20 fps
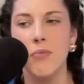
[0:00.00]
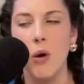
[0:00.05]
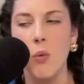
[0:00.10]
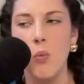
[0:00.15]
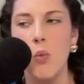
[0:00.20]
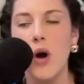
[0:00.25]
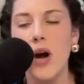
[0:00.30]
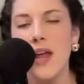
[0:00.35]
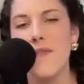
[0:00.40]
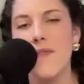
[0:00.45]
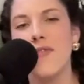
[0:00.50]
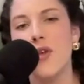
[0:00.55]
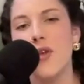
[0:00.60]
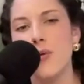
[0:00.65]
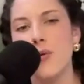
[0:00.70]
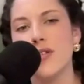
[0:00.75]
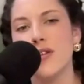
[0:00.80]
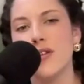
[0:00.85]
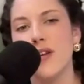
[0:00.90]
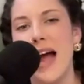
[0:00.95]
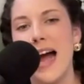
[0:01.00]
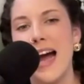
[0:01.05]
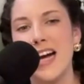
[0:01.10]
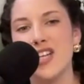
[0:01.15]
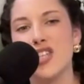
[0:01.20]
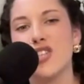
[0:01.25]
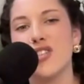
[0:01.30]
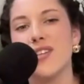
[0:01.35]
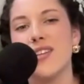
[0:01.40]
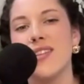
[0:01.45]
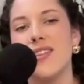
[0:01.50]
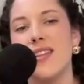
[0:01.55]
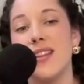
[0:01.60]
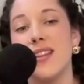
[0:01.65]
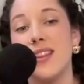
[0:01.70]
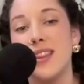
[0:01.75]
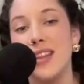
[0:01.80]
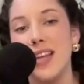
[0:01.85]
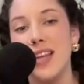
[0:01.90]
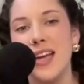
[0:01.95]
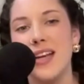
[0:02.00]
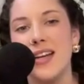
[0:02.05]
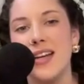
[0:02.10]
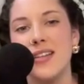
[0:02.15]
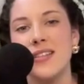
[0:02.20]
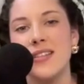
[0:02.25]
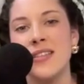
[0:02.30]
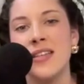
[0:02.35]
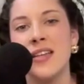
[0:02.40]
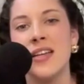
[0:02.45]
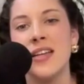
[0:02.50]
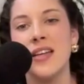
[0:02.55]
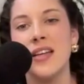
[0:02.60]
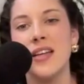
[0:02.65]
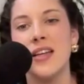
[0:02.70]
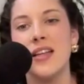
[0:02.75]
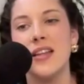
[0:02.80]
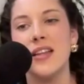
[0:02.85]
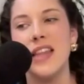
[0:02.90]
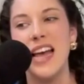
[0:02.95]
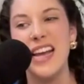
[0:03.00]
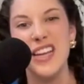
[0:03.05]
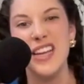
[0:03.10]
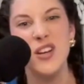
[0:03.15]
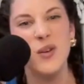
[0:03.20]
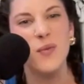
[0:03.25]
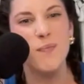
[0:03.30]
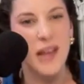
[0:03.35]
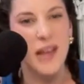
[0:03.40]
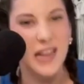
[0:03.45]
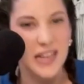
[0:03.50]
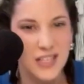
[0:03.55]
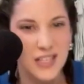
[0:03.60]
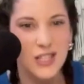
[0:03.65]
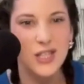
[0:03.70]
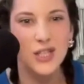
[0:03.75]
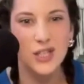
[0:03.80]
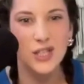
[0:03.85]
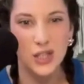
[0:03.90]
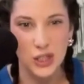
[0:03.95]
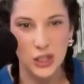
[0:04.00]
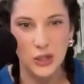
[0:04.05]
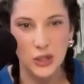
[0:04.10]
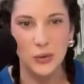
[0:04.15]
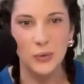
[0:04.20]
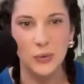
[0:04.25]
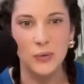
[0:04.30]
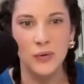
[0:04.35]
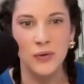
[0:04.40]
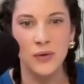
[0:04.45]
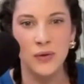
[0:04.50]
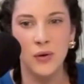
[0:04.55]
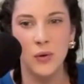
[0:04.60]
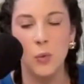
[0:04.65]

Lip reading: But what if those are actually the things that you're meant to do?